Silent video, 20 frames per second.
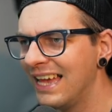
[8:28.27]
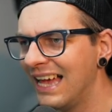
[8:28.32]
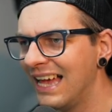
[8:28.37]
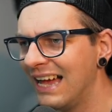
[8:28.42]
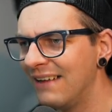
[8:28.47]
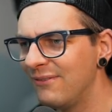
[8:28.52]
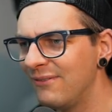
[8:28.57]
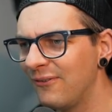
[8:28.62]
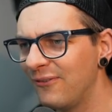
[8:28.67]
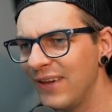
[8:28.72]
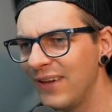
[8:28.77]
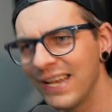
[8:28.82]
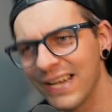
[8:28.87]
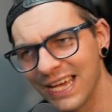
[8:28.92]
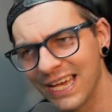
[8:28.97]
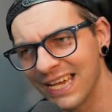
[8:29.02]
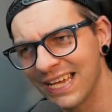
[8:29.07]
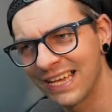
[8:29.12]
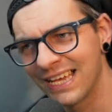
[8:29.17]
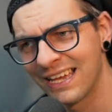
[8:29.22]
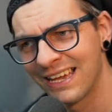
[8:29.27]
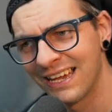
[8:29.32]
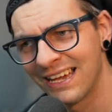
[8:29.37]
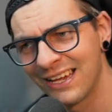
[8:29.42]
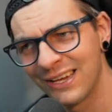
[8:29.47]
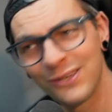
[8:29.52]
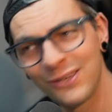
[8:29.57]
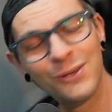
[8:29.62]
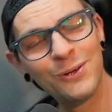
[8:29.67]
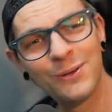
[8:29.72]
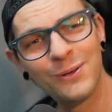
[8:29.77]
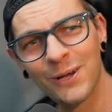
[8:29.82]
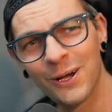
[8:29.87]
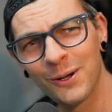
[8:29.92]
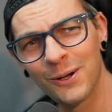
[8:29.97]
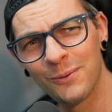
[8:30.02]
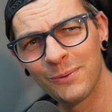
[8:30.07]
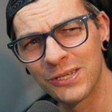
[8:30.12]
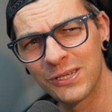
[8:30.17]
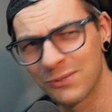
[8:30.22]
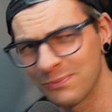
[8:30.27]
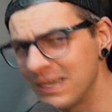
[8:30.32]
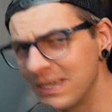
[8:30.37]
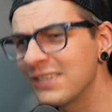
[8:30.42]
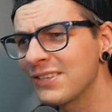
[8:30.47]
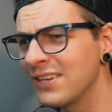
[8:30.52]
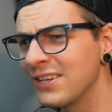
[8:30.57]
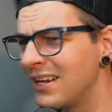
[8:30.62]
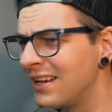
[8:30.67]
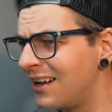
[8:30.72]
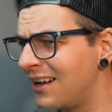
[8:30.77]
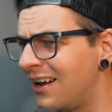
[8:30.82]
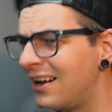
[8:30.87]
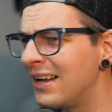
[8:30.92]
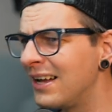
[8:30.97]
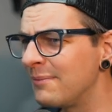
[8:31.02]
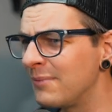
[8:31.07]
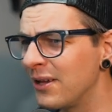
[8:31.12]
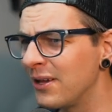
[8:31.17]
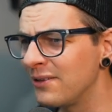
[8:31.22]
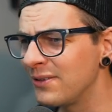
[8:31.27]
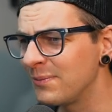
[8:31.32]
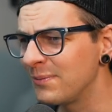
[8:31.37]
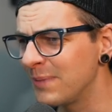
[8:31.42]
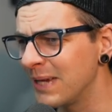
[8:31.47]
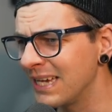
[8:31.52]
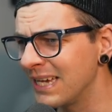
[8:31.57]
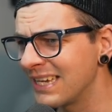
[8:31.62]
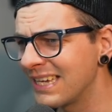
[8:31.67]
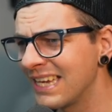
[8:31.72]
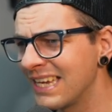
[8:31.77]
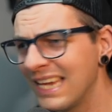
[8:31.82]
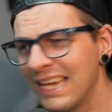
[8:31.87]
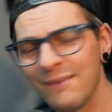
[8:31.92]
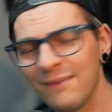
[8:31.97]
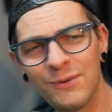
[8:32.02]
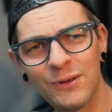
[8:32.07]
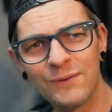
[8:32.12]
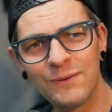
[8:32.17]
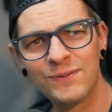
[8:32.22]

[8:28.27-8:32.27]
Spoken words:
have a feeling you know which mixer I'm going to pick if you have